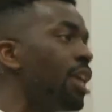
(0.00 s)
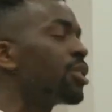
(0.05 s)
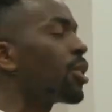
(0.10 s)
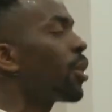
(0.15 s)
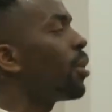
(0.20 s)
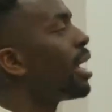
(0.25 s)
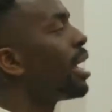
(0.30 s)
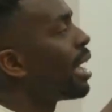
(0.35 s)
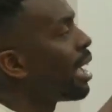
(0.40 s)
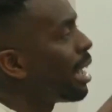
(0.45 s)

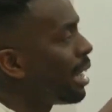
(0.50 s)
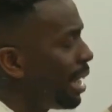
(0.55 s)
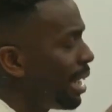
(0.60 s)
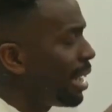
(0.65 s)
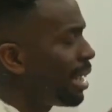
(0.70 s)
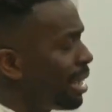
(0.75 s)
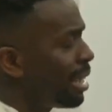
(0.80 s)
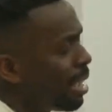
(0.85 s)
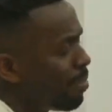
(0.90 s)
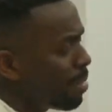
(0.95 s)
So
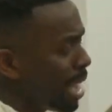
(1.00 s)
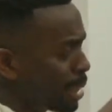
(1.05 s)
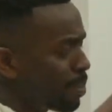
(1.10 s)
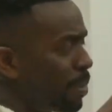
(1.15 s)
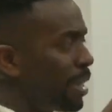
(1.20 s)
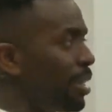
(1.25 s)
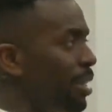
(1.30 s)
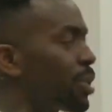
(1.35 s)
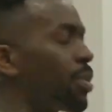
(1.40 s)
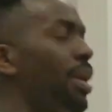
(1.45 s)
let me
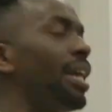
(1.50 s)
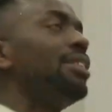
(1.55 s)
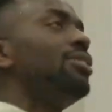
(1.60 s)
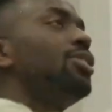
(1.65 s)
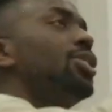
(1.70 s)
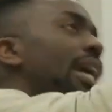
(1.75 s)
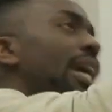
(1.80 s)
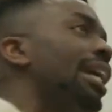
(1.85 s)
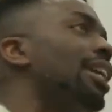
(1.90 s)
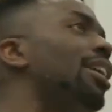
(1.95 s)
explain this way.
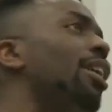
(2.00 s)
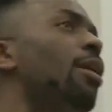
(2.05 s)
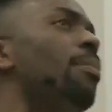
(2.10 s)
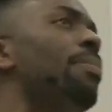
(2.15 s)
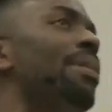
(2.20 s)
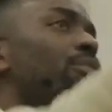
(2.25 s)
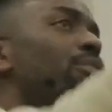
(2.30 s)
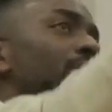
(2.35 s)
Jacob